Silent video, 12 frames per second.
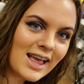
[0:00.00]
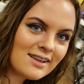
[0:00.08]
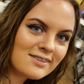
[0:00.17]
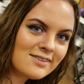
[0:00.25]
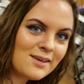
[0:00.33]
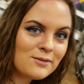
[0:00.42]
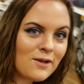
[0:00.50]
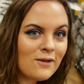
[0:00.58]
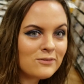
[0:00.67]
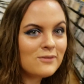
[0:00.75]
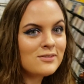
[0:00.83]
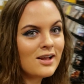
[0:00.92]
Yes, he was
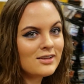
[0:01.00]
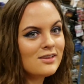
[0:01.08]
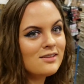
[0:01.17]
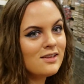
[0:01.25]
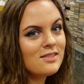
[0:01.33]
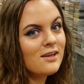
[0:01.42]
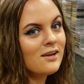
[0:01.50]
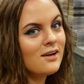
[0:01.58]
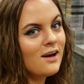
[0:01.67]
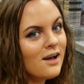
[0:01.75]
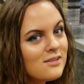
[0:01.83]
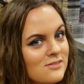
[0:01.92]
also inducted into the
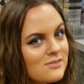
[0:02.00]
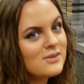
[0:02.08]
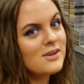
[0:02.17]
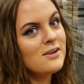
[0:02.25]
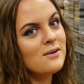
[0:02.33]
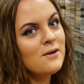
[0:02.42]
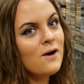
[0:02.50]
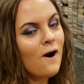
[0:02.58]
Country